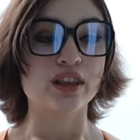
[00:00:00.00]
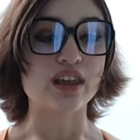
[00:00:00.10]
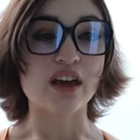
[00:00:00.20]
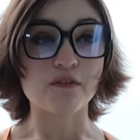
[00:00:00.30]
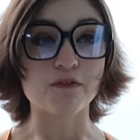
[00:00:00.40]

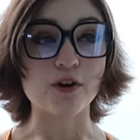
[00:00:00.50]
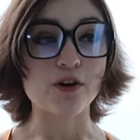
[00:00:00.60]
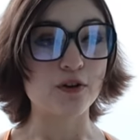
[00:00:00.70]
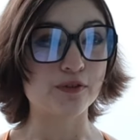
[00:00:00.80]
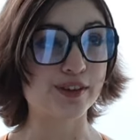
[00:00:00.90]
that
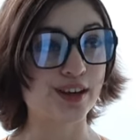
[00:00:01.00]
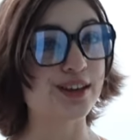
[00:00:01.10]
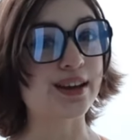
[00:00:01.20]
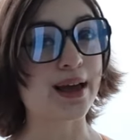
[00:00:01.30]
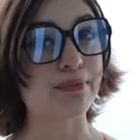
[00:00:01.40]
involve
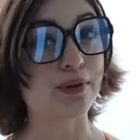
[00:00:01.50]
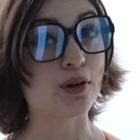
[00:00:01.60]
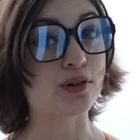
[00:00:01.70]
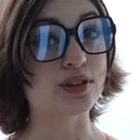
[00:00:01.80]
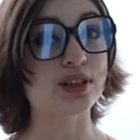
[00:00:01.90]
kidnapping or